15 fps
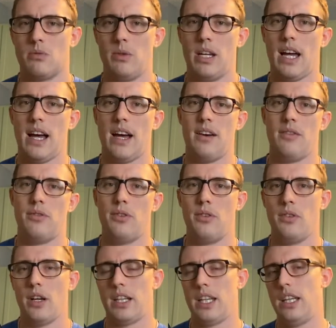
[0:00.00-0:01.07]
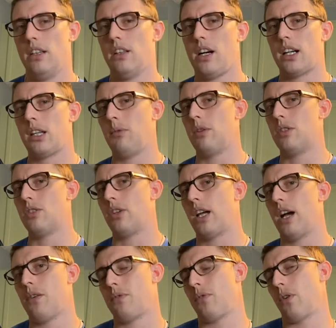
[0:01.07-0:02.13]
We have a HELOC that we took
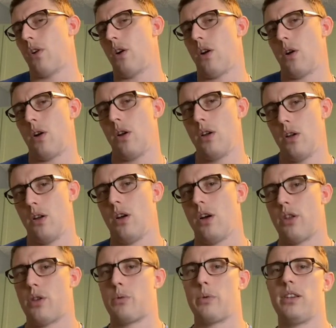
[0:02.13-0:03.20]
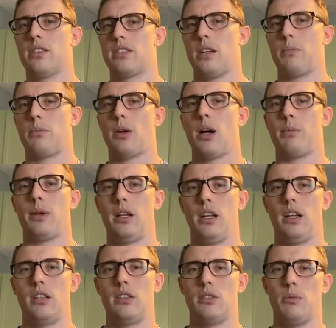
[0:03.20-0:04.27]
out for our other real estate
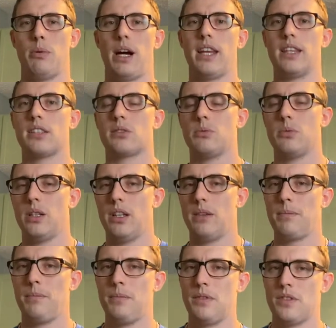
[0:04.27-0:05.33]
property to buy this one.